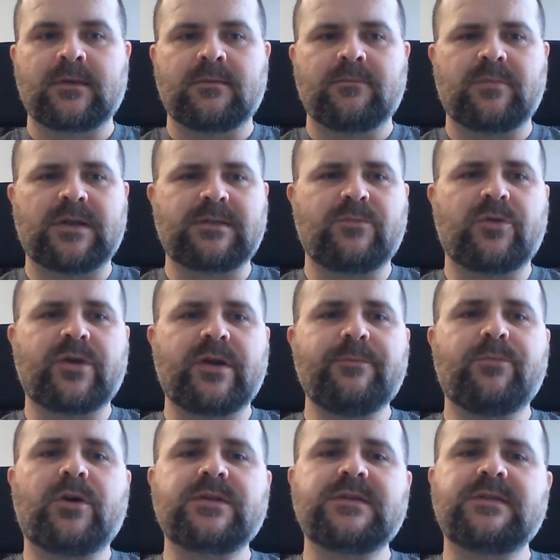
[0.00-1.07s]
But more
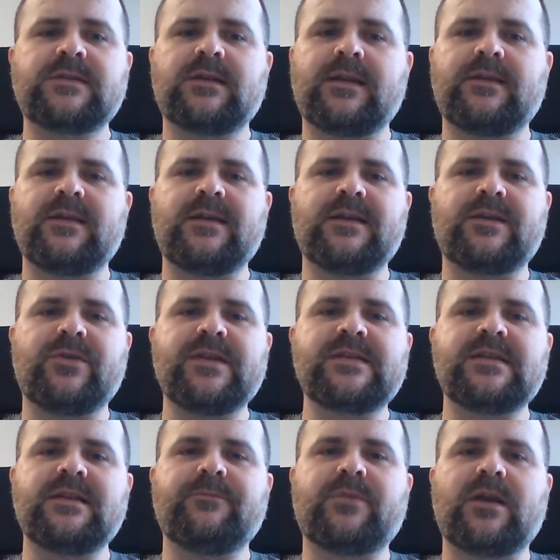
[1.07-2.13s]
importantly, the
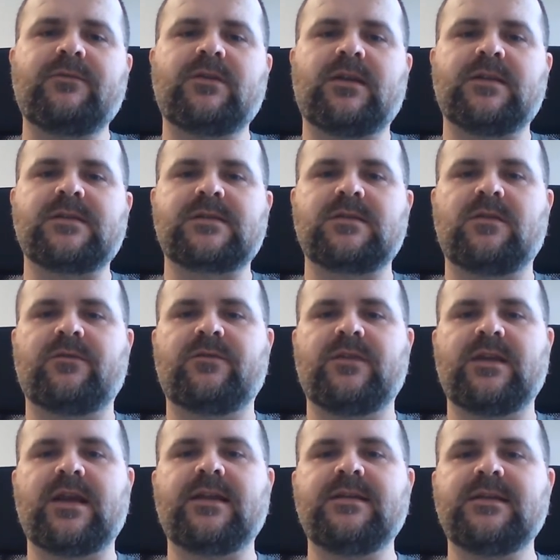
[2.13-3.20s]
increasing prevalence of
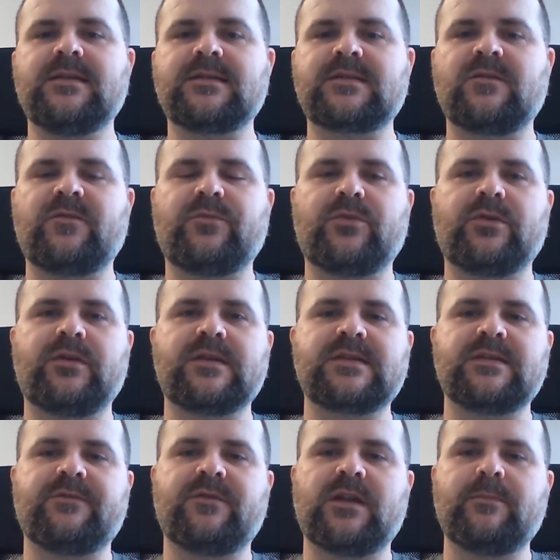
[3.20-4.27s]
the ideas of
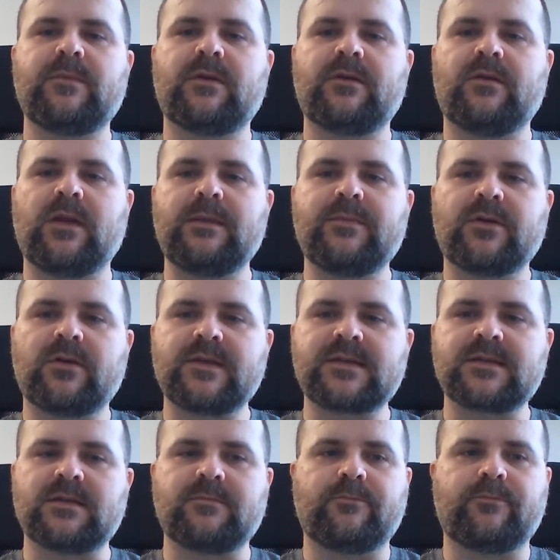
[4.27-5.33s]
progressive
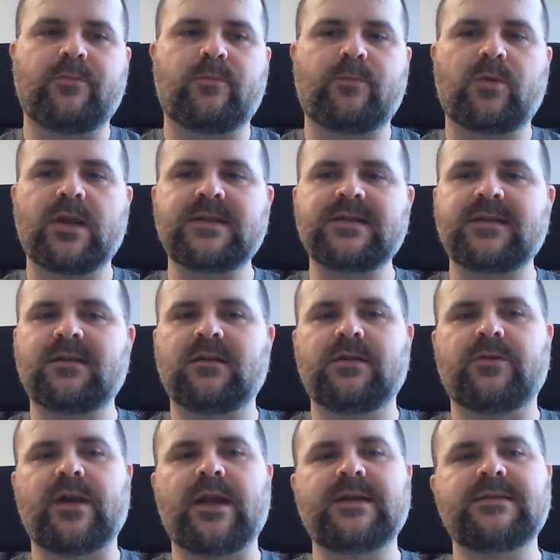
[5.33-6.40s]
liberalism, political
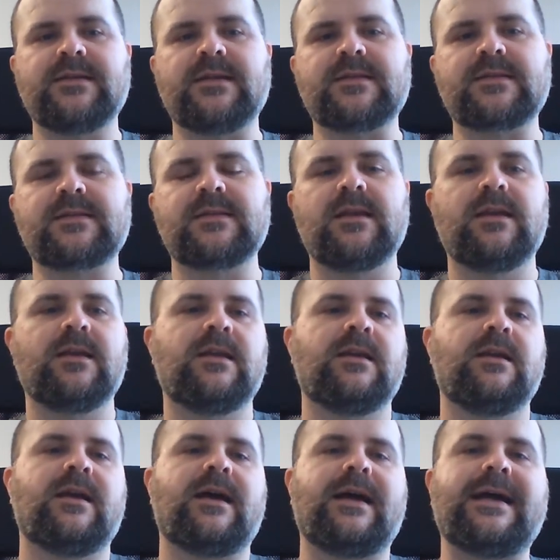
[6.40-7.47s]
correctness,
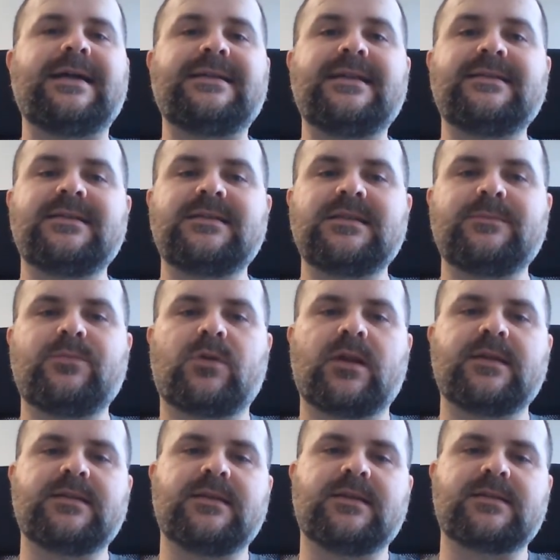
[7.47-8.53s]
identity
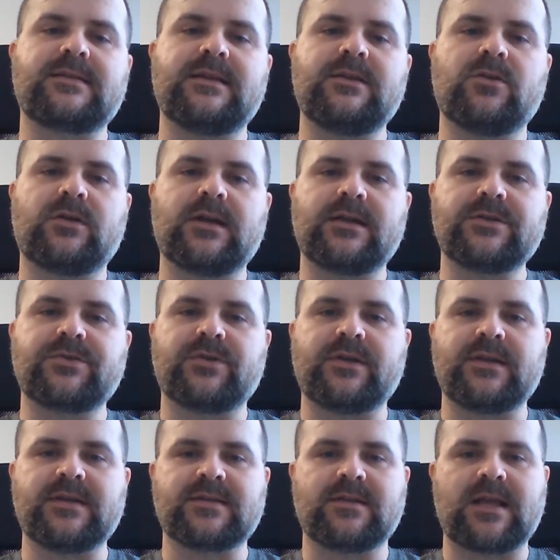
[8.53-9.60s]
politics in your
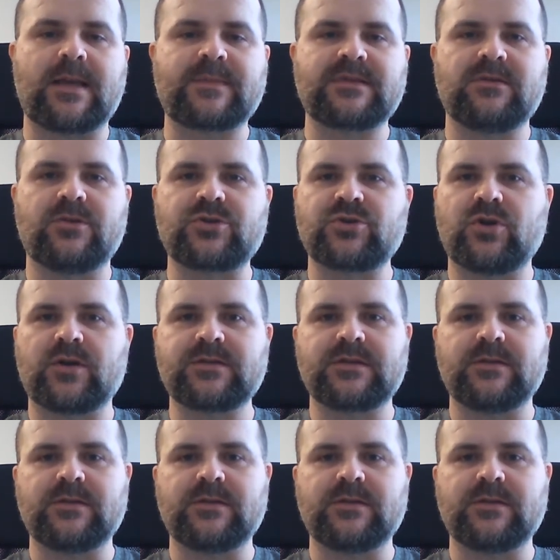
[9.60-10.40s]
country is an absolute shock to